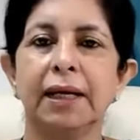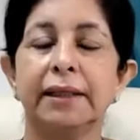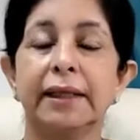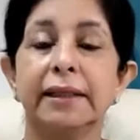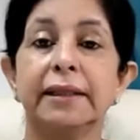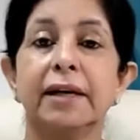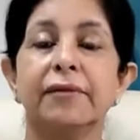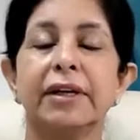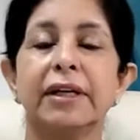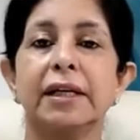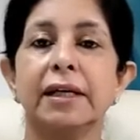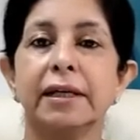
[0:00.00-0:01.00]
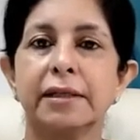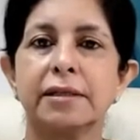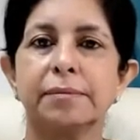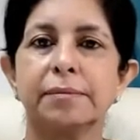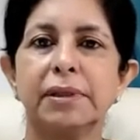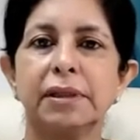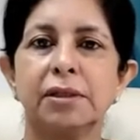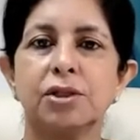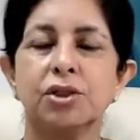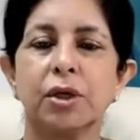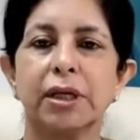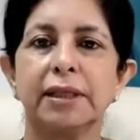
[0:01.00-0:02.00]
Then they are very irritable
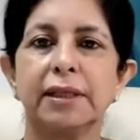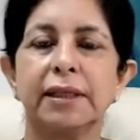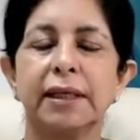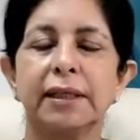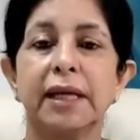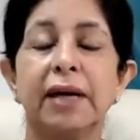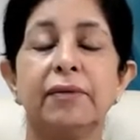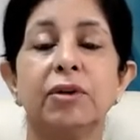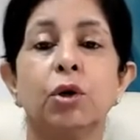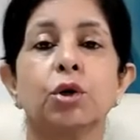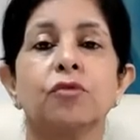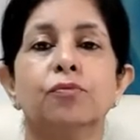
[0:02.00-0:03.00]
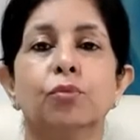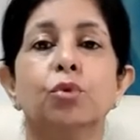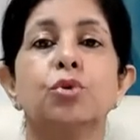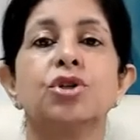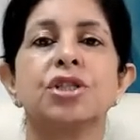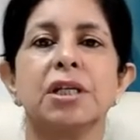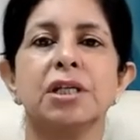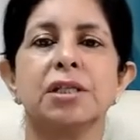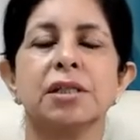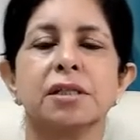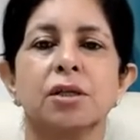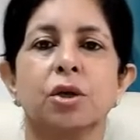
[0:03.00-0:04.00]
during the day. They have a lot of mood
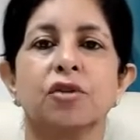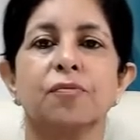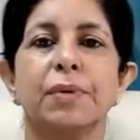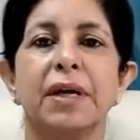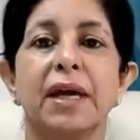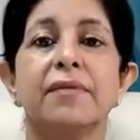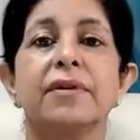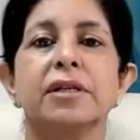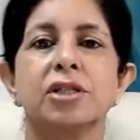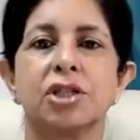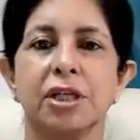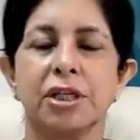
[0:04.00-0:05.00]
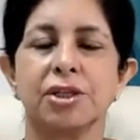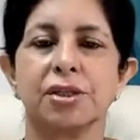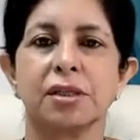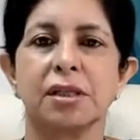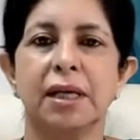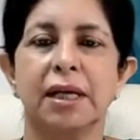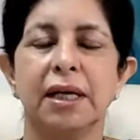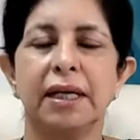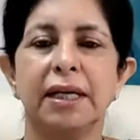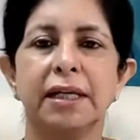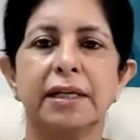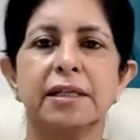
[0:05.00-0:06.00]
changes, a lot of behavioral changes,
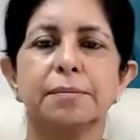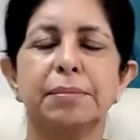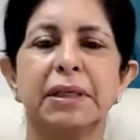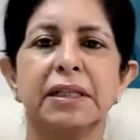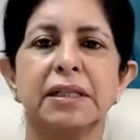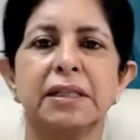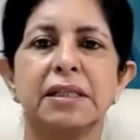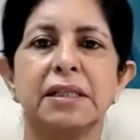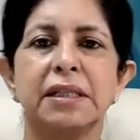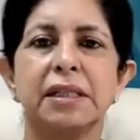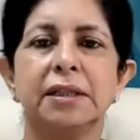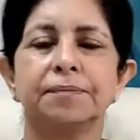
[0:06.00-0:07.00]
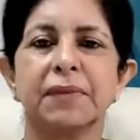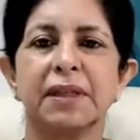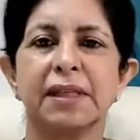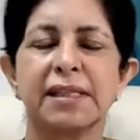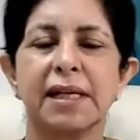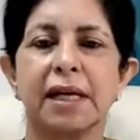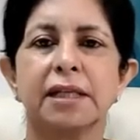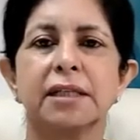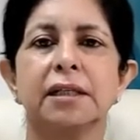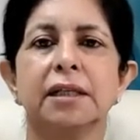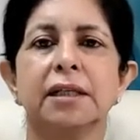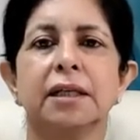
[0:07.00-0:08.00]
irritability. They start
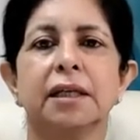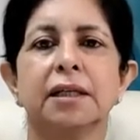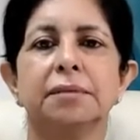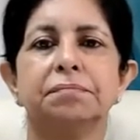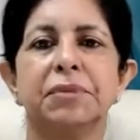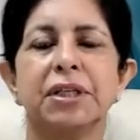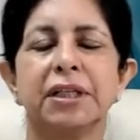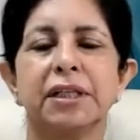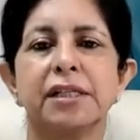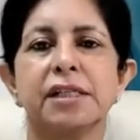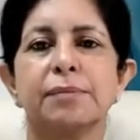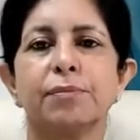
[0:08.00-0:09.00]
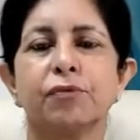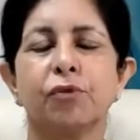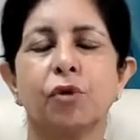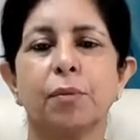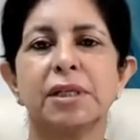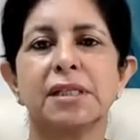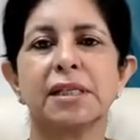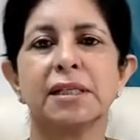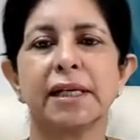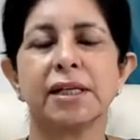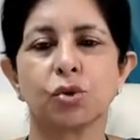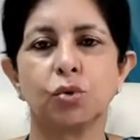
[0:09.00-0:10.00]
decreasing performance in
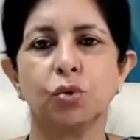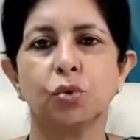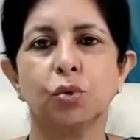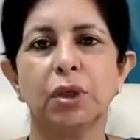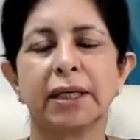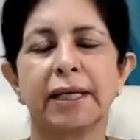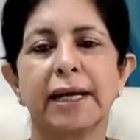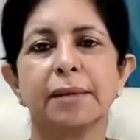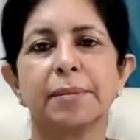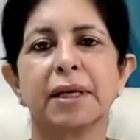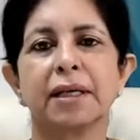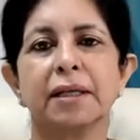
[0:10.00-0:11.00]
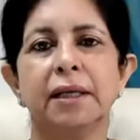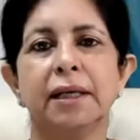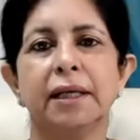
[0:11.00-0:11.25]
their school. Academic